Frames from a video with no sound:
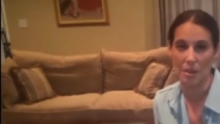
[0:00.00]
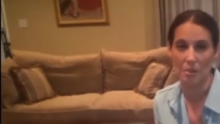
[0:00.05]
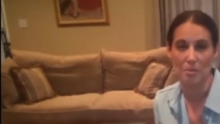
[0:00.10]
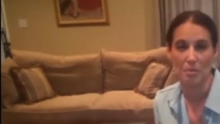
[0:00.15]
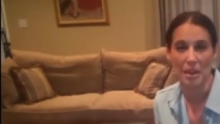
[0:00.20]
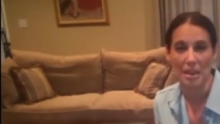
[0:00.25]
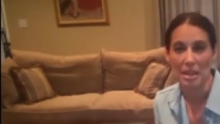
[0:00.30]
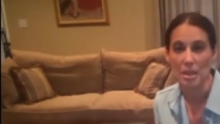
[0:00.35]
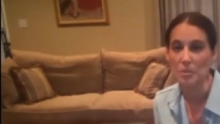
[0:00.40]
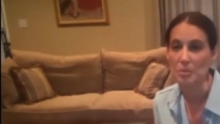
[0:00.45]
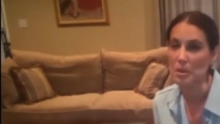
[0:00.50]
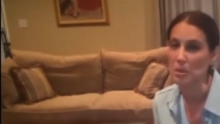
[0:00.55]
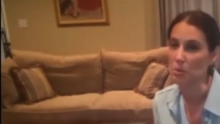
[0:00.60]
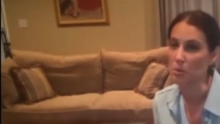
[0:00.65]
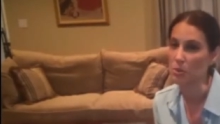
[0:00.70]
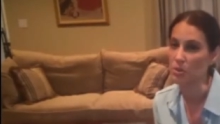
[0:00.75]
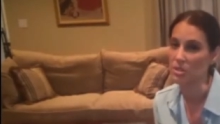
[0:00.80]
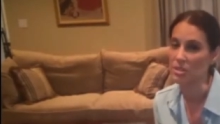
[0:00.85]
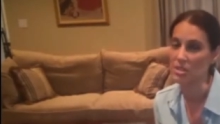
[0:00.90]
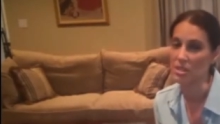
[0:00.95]
Many
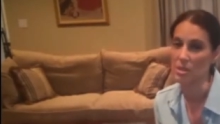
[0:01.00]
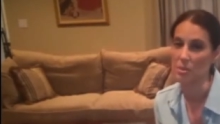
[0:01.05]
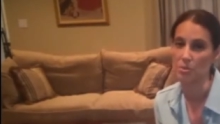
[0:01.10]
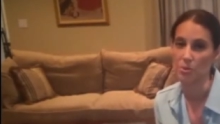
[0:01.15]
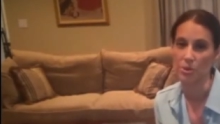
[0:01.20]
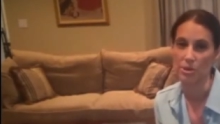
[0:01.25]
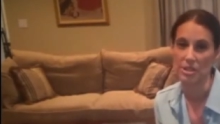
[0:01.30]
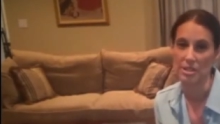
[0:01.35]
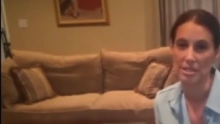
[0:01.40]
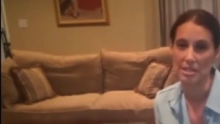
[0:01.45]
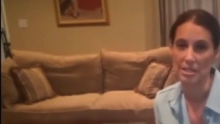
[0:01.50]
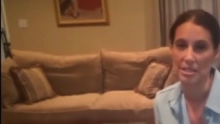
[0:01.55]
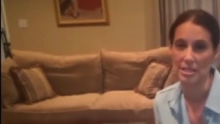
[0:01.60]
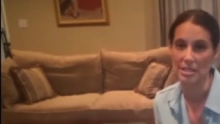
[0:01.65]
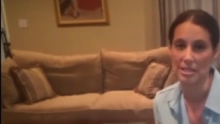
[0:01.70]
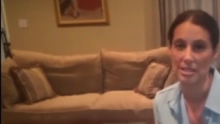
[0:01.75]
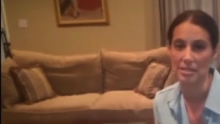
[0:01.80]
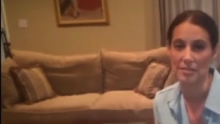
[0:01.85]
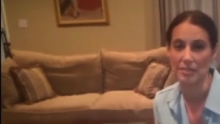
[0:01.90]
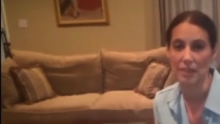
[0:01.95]
people with tick-borne
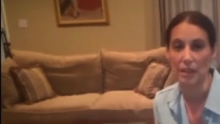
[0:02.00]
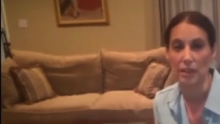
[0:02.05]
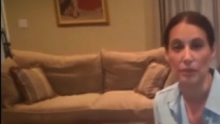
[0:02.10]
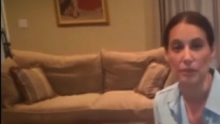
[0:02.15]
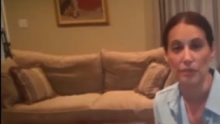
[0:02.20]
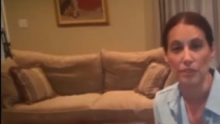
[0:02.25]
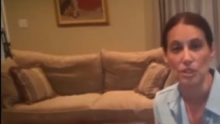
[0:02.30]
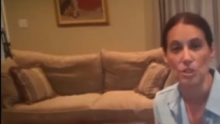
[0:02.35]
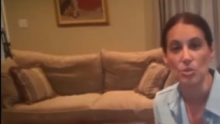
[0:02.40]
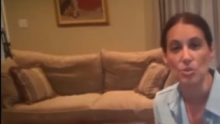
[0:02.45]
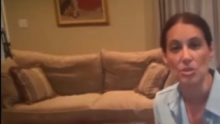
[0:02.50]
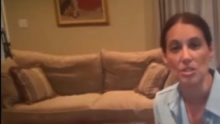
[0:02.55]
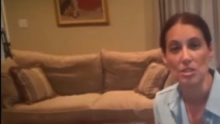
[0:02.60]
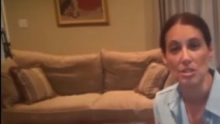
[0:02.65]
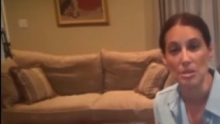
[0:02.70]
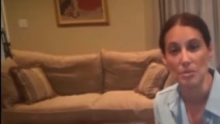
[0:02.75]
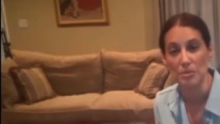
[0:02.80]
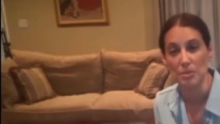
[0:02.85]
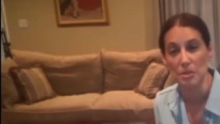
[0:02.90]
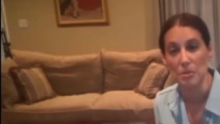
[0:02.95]
disease develop visual
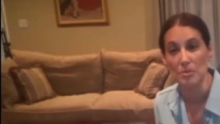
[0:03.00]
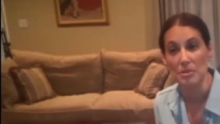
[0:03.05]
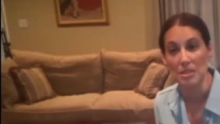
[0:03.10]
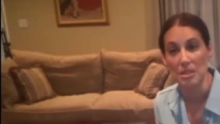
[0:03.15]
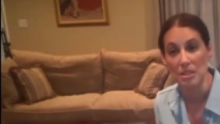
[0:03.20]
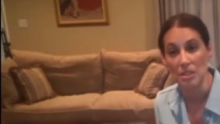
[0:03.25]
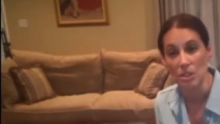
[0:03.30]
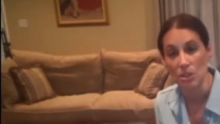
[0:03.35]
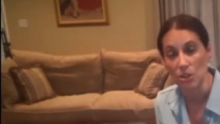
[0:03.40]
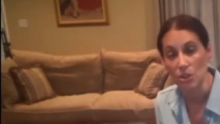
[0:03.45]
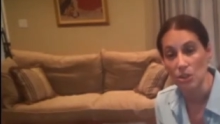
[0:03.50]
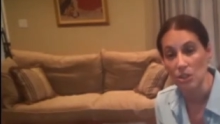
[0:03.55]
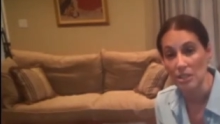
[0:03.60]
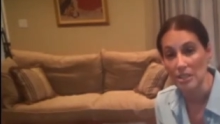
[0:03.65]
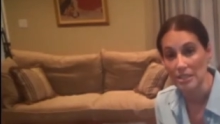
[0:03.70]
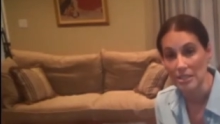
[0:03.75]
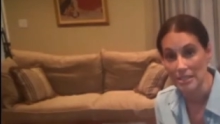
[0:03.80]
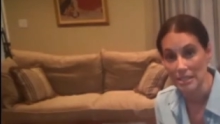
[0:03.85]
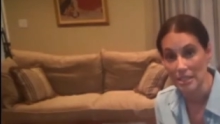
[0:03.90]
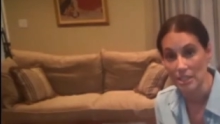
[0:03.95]
symptoms in the early
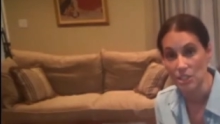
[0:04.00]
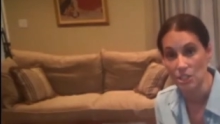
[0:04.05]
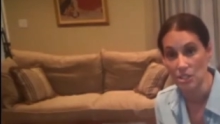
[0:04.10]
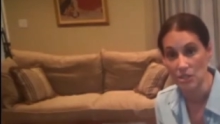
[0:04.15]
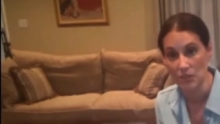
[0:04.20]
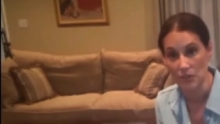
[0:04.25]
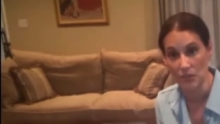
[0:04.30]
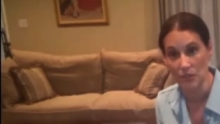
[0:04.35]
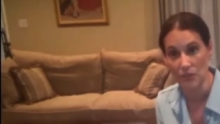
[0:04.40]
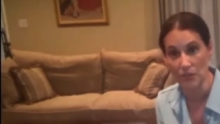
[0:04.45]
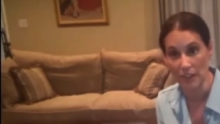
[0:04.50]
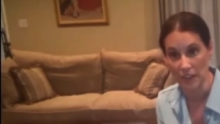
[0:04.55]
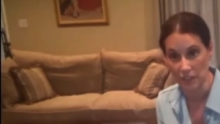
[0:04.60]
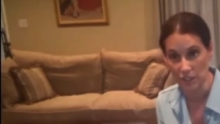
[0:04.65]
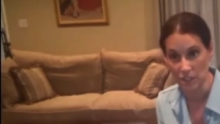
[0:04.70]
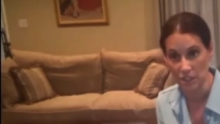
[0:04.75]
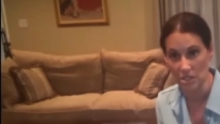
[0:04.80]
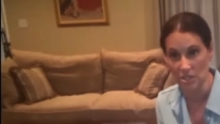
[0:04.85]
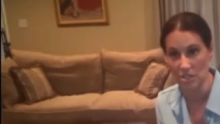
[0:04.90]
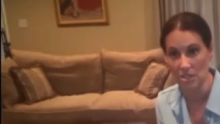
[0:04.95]
stages of
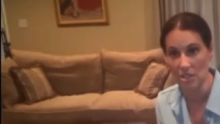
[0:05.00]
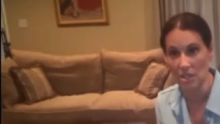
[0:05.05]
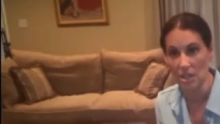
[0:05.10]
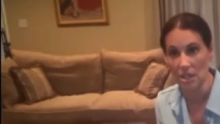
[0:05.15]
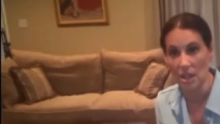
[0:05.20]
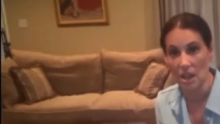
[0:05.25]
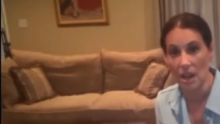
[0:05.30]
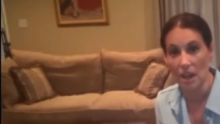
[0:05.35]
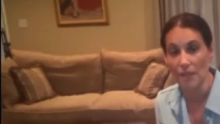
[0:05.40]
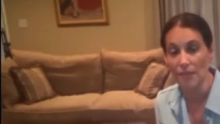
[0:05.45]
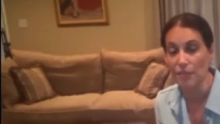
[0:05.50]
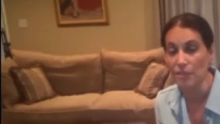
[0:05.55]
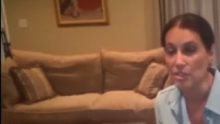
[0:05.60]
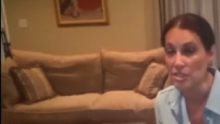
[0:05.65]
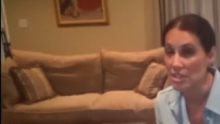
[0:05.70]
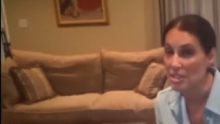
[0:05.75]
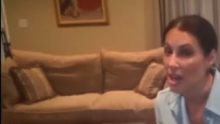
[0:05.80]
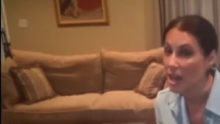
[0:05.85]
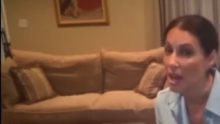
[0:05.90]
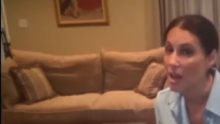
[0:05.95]
infection, and for
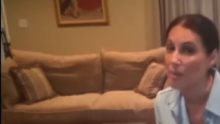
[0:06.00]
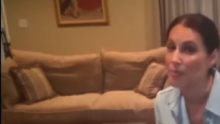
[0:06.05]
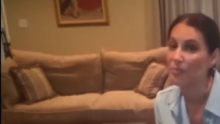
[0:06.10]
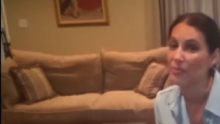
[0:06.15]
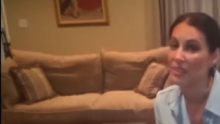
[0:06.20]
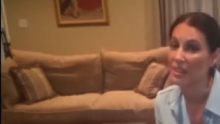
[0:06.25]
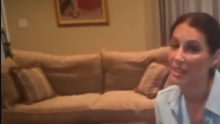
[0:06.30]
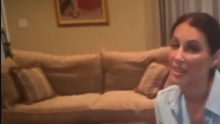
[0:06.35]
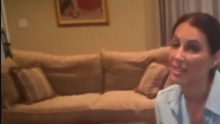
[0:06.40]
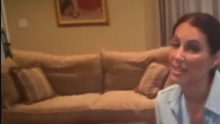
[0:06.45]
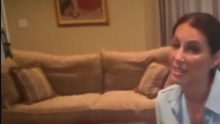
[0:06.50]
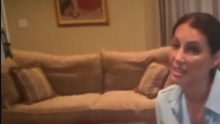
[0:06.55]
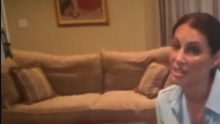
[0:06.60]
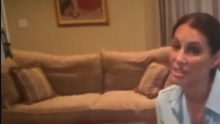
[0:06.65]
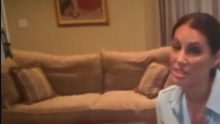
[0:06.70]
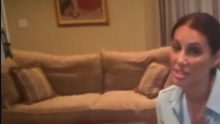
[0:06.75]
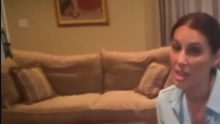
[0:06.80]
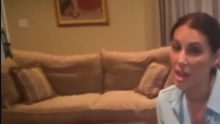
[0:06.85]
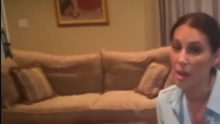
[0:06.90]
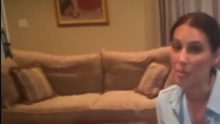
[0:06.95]
some, it
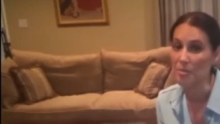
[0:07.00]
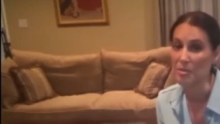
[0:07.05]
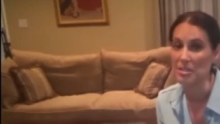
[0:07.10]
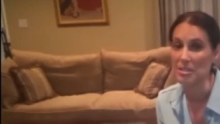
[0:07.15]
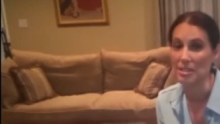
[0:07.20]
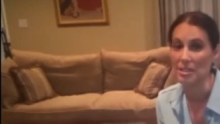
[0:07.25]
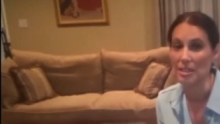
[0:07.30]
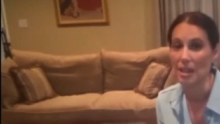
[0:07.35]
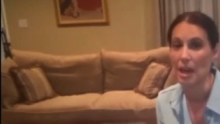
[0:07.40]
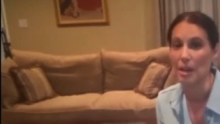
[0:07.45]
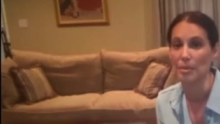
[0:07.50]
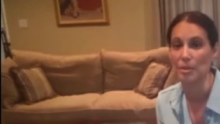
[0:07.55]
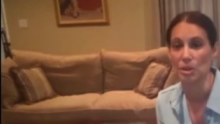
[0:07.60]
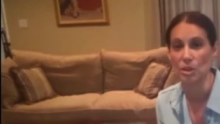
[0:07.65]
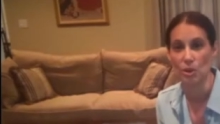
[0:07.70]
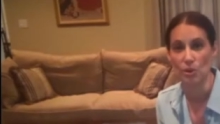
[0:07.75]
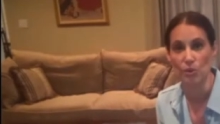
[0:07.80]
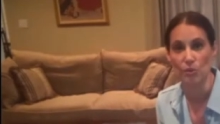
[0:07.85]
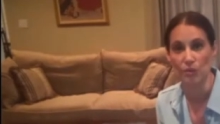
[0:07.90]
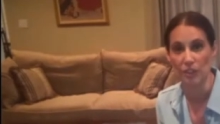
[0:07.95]
clears up as the Lyme and
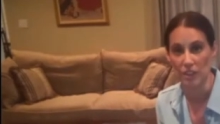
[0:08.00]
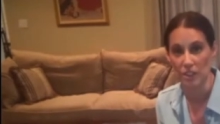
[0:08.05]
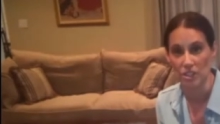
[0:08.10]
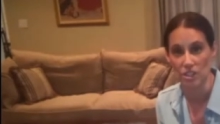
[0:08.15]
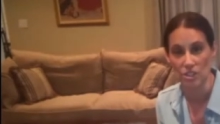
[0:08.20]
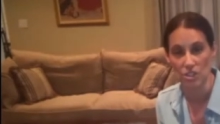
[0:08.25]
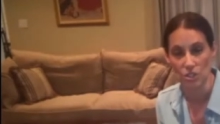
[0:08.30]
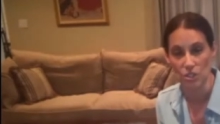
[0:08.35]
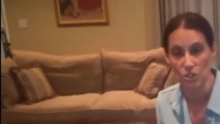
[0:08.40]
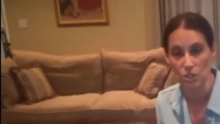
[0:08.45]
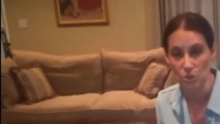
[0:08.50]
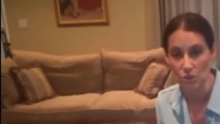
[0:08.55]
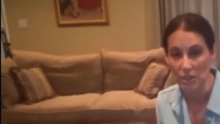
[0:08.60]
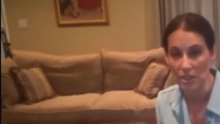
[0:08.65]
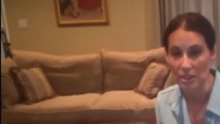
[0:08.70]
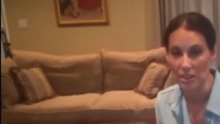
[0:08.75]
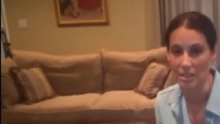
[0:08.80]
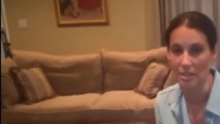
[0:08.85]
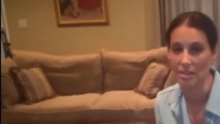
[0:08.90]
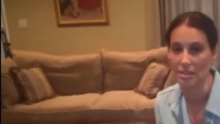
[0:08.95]
co-infections are
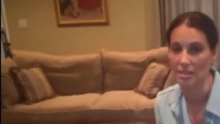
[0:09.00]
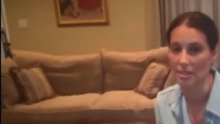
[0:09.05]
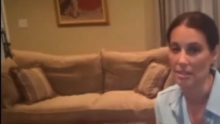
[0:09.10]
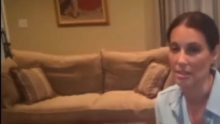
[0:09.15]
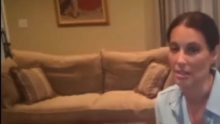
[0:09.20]
treated.